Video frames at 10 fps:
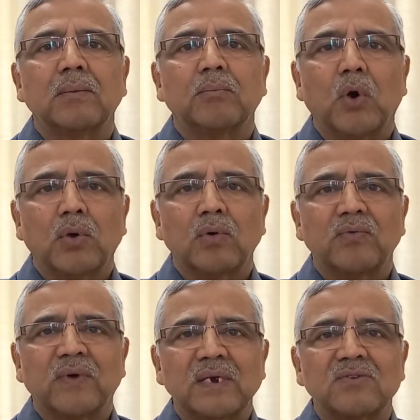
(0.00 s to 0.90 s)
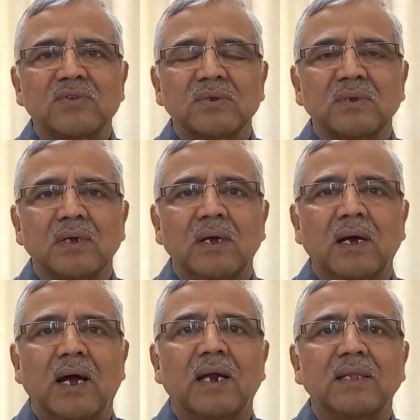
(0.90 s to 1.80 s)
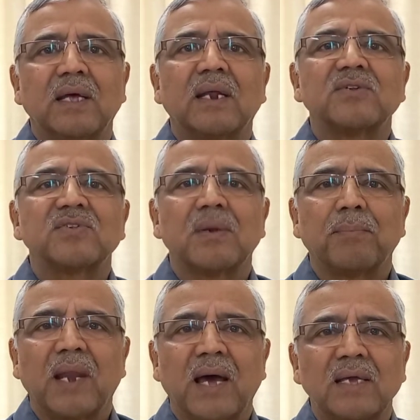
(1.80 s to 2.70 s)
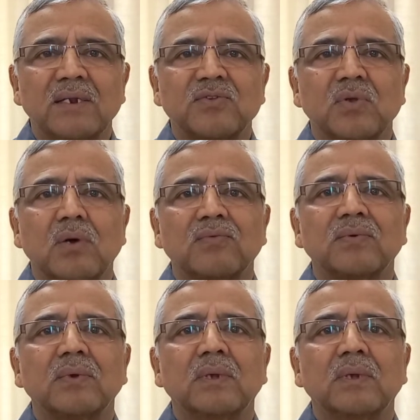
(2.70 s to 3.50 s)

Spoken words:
borrowed funds and there are suppliers of